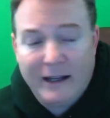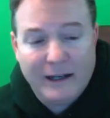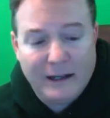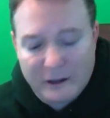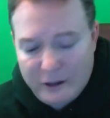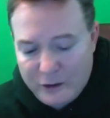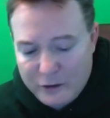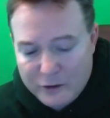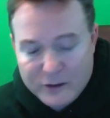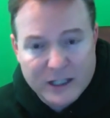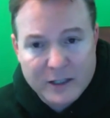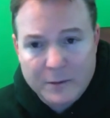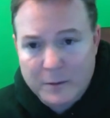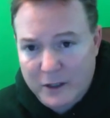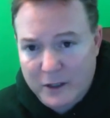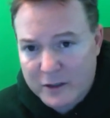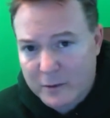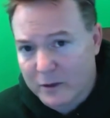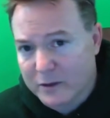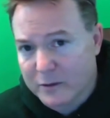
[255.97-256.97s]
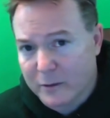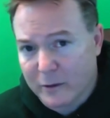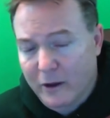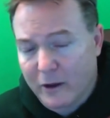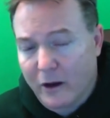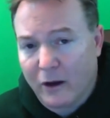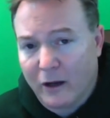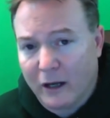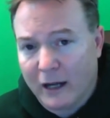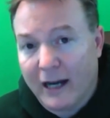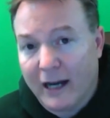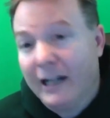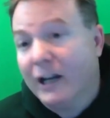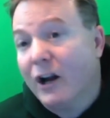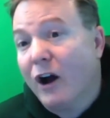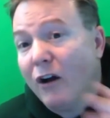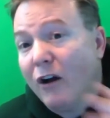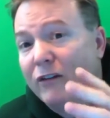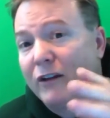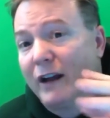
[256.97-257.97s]
used these principles with online and
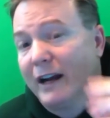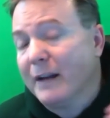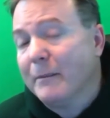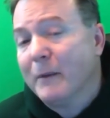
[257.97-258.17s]
offline.